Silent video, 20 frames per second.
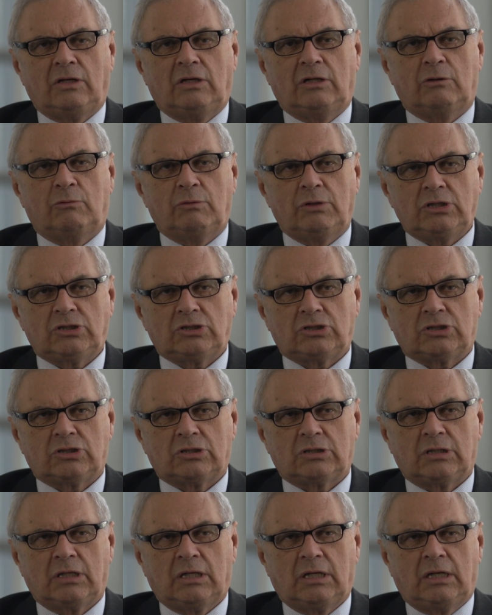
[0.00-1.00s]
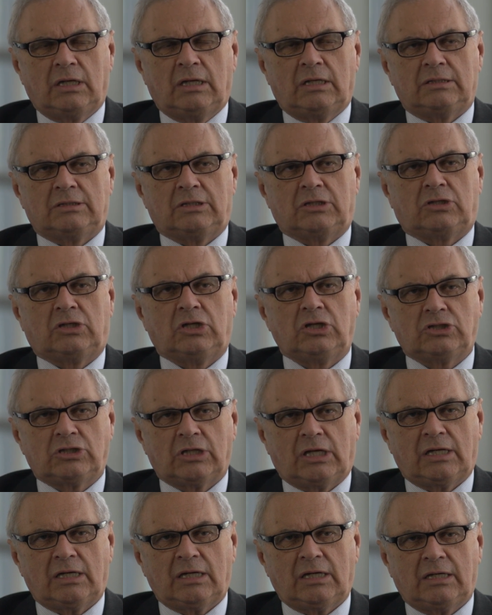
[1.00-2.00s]
in which the
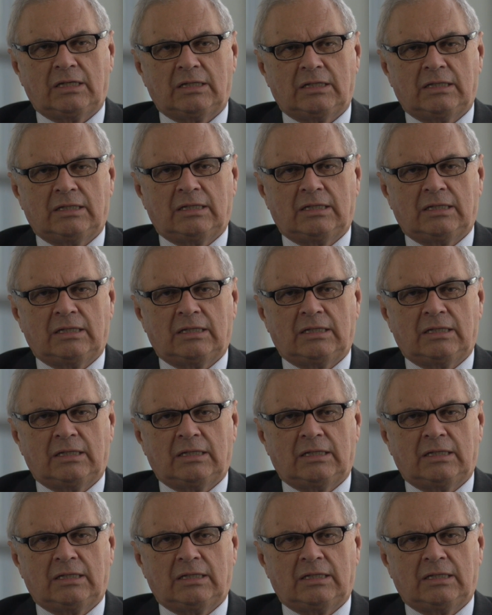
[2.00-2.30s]
teacher